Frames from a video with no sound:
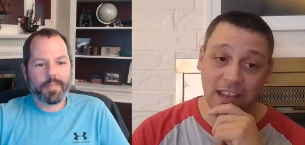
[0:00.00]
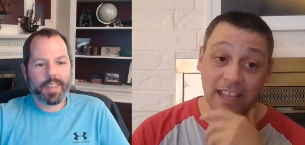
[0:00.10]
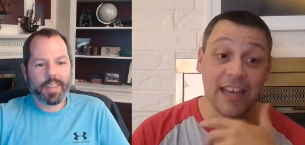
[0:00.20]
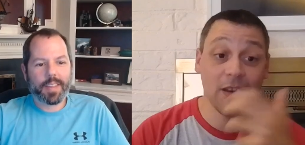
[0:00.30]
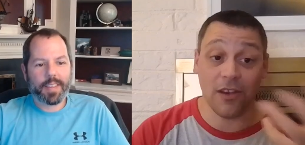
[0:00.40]
Speaker 1: We can
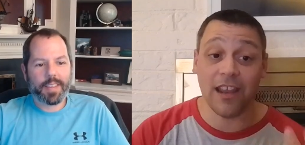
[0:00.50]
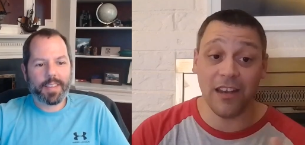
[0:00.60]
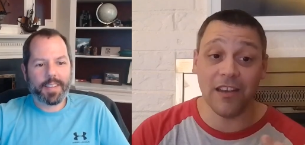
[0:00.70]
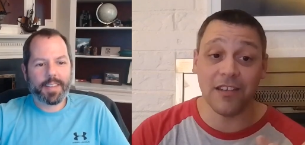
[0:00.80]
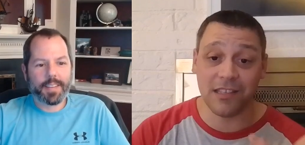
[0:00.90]
get
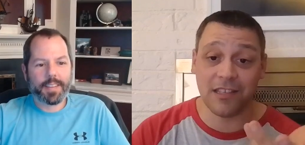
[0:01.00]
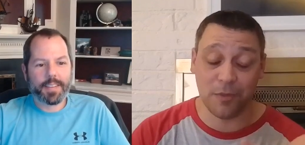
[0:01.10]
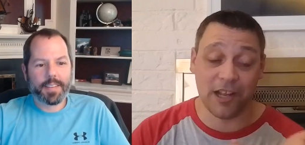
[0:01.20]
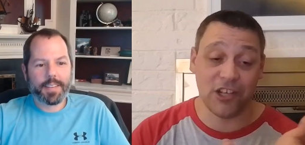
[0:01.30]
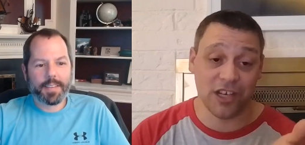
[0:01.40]
into
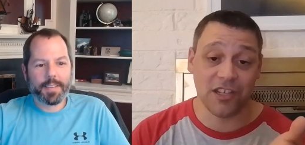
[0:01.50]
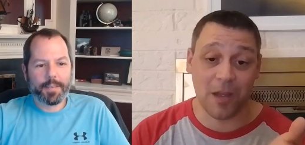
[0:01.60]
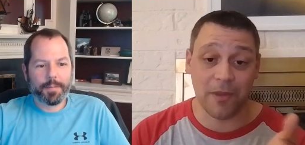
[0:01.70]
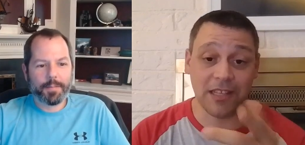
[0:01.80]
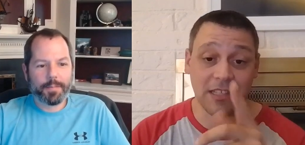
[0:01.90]
supply chain
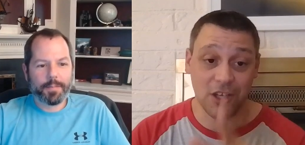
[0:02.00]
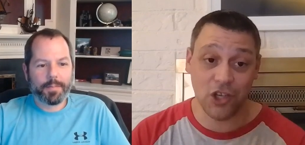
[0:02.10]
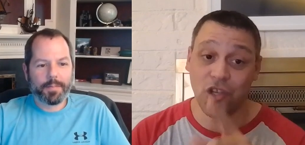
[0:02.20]
topics.